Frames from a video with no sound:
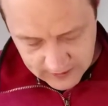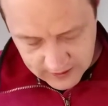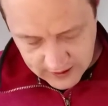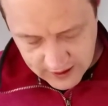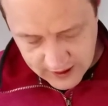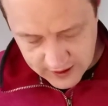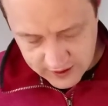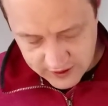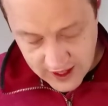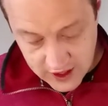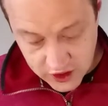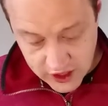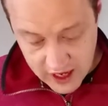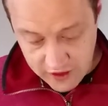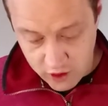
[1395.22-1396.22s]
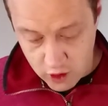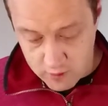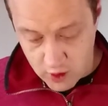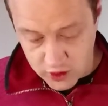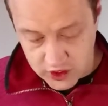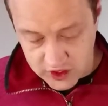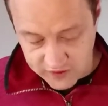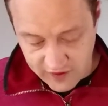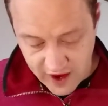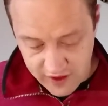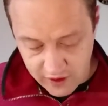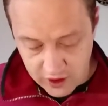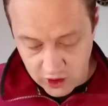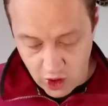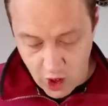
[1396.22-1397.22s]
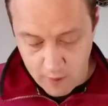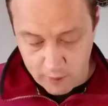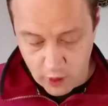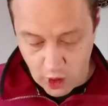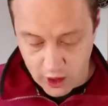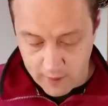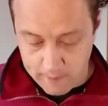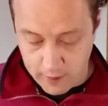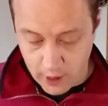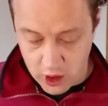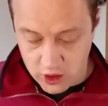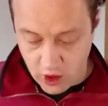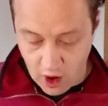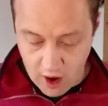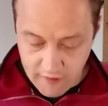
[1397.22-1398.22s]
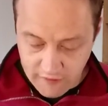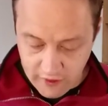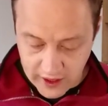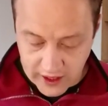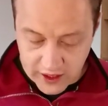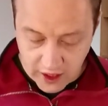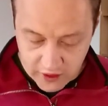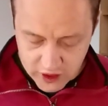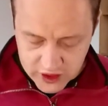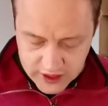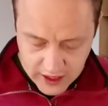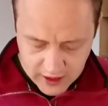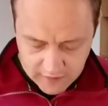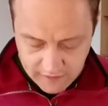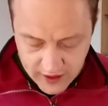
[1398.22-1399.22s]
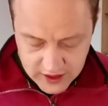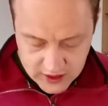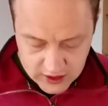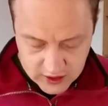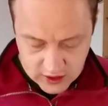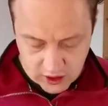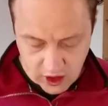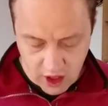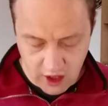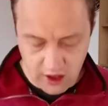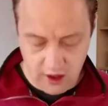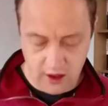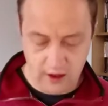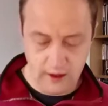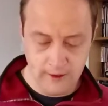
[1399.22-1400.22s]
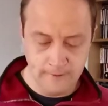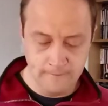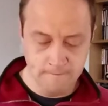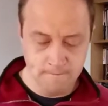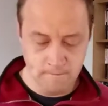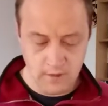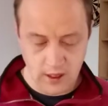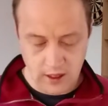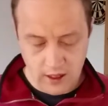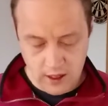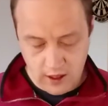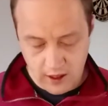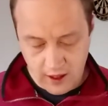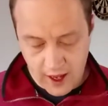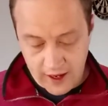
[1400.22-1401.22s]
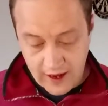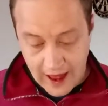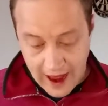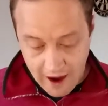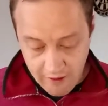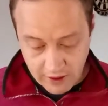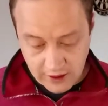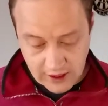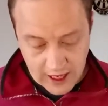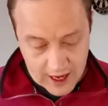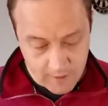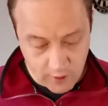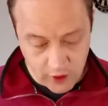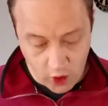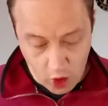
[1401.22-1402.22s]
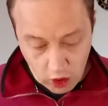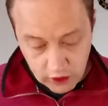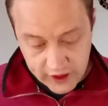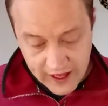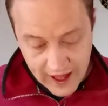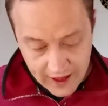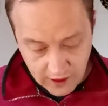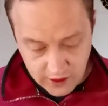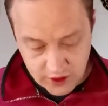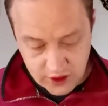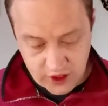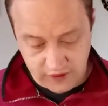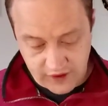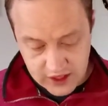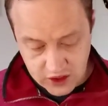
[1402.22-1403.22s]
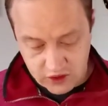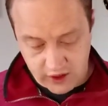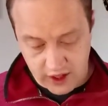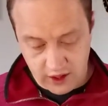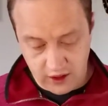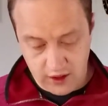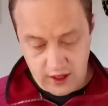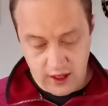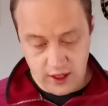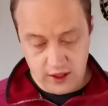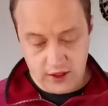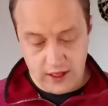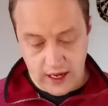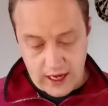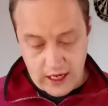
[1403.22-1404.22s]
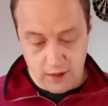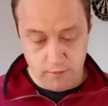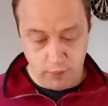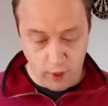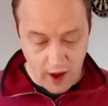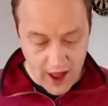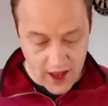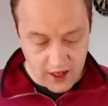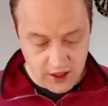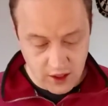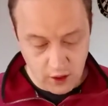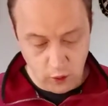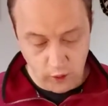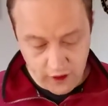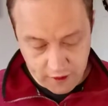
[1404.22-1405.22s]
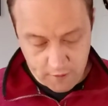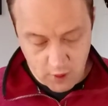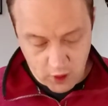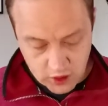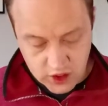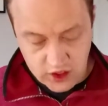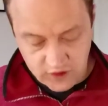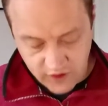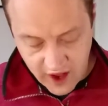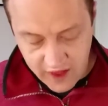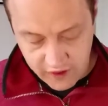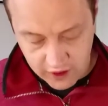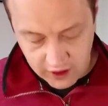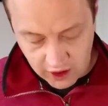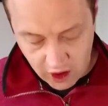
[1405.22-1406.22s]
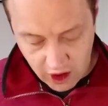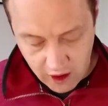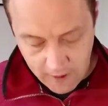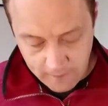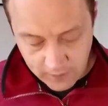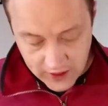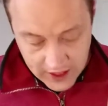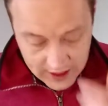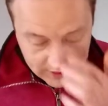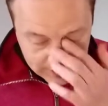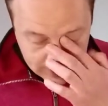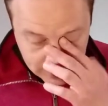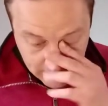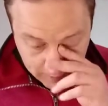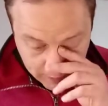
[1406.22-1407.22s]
uh, then Jethro, Moses' father in law, brought a burnt offering and other sacrifices to God. Uh, and Aaron came with all the elders of Israel to eat bread with Moses' father in law in the